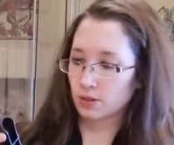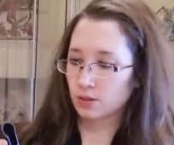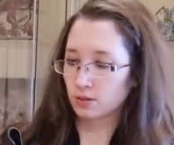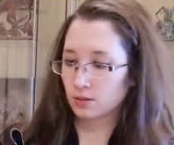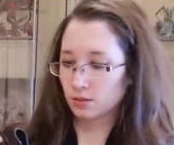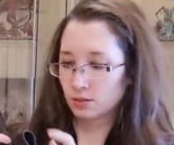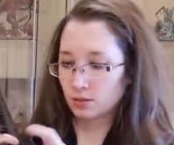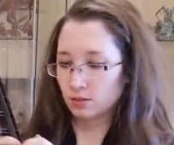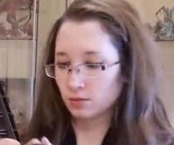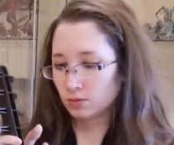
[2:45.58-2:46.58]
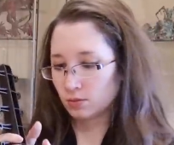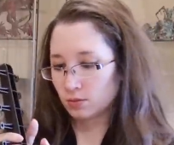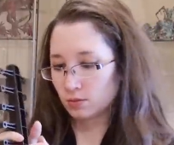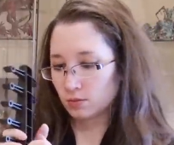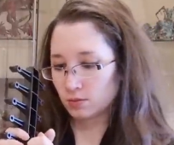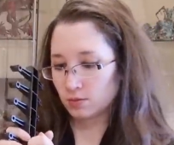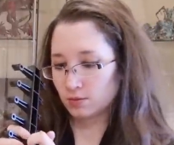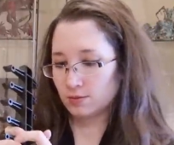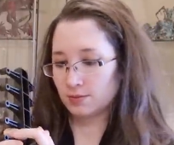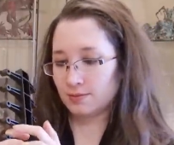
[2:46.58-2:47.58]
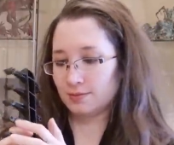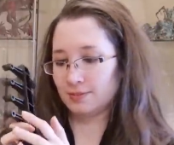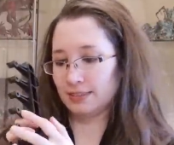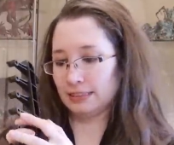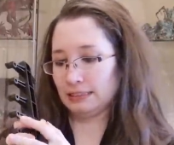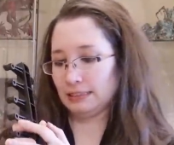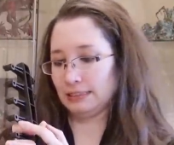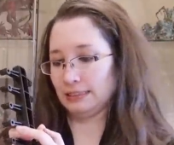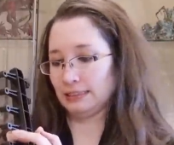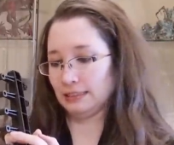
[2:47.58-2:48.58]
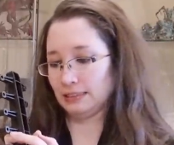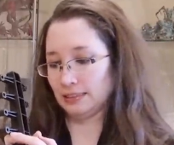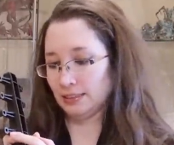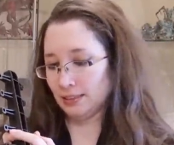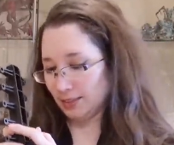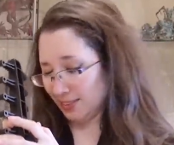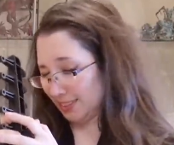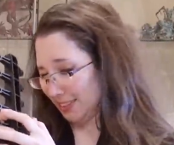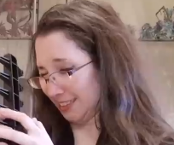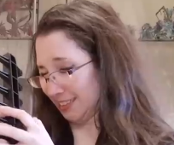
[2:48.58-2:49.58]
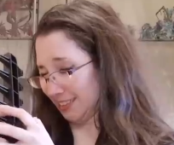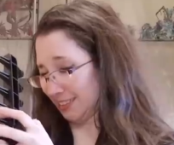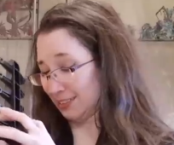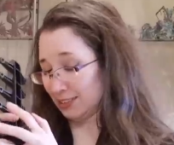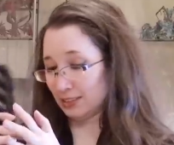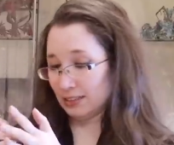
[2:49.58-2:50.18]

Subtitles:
[no speech]